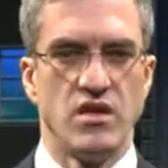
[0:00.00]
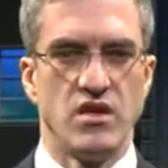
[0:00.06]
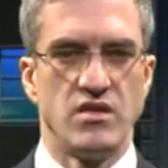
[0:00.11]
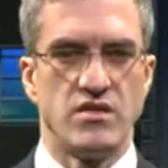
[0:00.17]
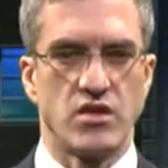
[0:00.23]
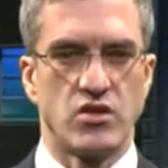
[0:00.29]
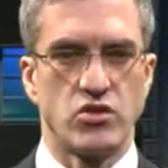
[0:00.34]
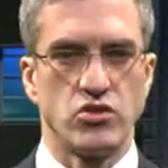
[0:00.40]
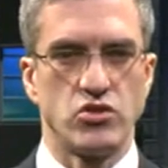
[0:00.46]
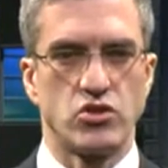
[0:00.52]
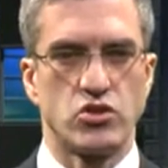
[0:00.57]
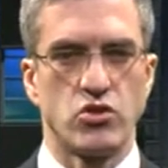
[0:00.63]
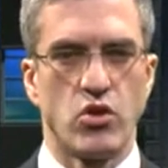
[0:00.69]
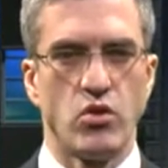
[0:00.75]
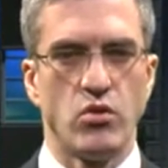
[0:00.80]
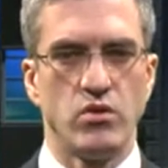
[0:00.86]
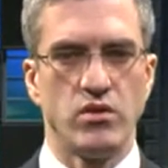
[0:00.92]
is a
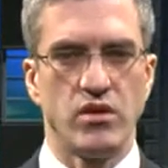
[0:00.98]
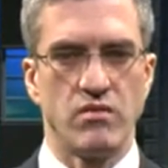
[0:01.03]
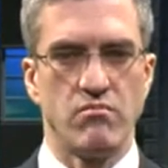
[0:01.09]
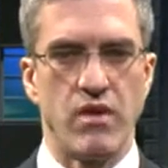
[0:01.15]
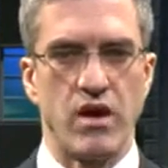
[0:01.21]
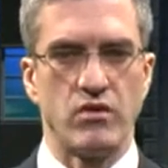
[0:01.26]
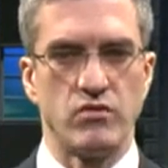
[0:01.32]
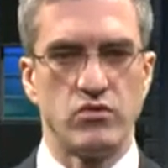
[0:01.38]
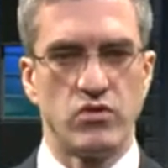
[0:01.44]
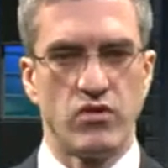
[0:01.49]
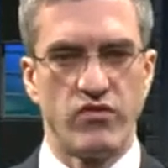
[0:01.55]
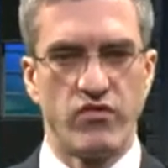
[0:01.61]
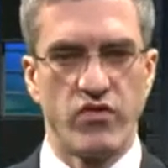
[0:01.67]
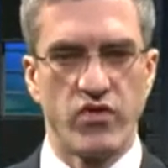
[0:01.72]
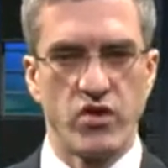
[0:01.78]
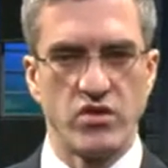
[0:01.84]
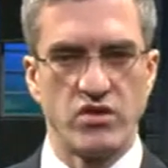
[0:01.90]
controlled amount of
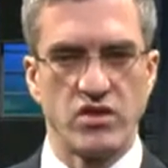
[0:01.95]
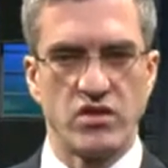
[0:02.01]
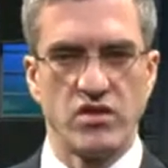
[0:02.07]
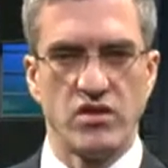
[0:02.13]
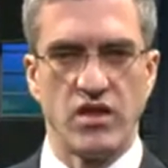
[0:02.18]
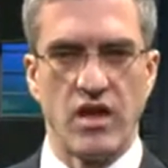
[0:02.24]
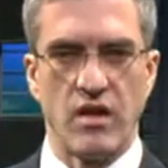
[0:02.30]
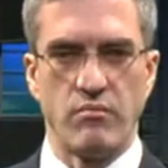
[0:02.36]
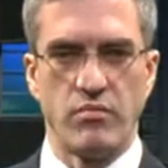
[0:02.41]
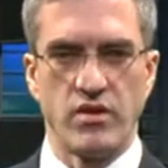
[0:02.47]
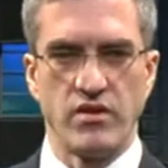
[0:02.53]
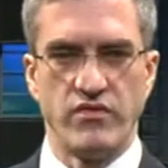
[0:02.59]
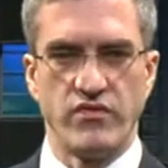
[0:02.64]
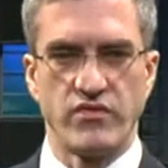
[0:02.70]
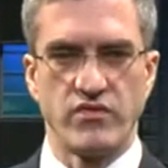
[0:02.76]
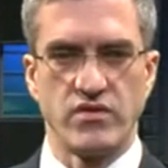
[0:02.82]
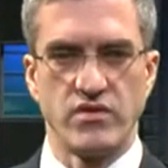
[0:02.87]
vertical
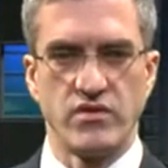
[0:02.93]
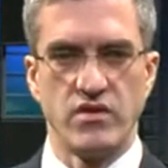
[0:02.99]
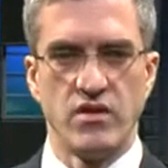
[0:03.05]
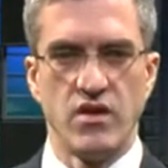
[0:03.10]
uplift,